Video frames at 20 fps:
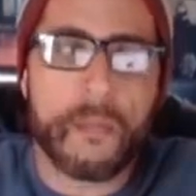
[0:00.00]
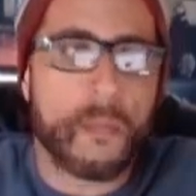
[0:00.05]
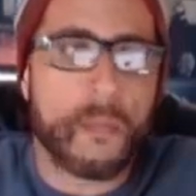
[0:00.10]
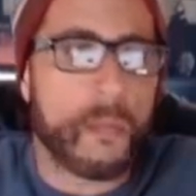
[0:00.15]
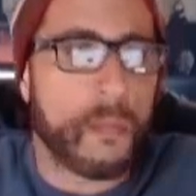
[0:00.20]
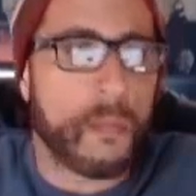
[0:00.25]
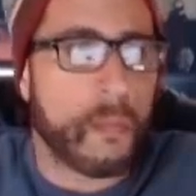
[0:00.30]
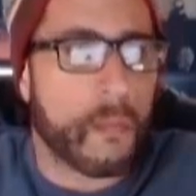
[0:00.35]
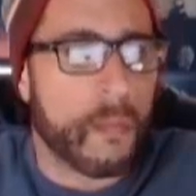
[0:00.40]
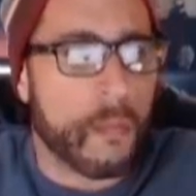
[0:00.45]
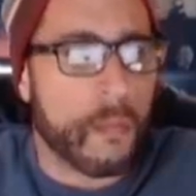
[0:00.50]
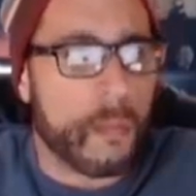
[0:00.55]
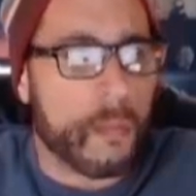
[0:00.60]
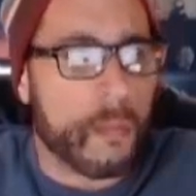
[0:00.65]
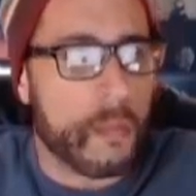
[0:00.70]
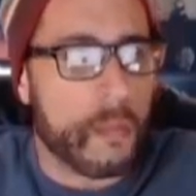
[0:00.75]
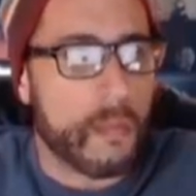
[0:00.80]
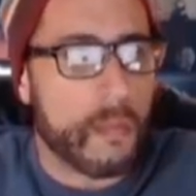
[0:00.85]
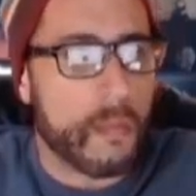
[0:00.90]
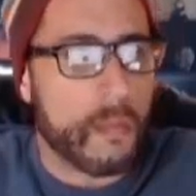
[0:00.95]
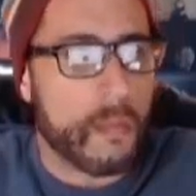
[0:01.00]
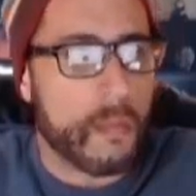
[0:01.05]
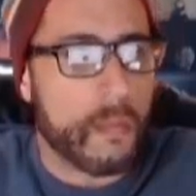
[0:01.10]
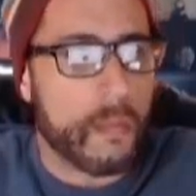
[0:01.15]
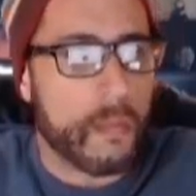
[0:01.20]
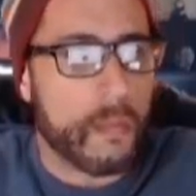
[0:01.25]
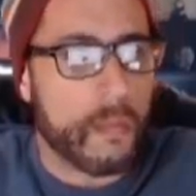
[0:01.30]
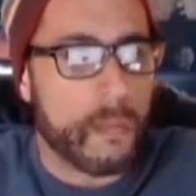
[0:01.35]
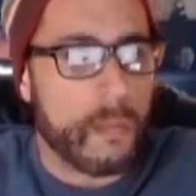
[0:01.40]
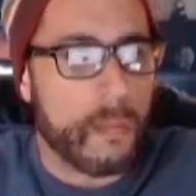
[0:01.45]

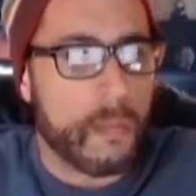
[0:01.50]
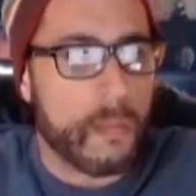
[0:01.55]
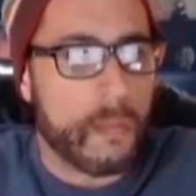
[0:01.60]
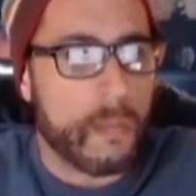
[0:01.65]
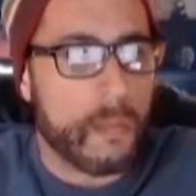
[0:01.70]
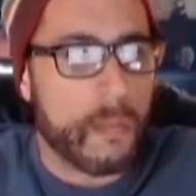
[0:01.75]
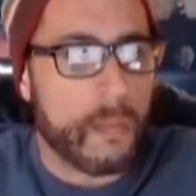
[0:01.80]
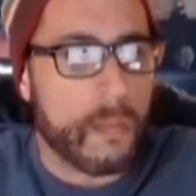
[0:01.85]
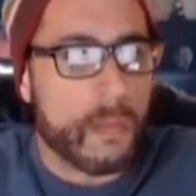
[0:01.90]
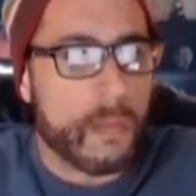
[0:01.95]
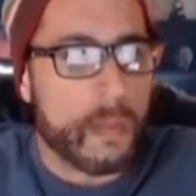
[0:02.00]
[no speech]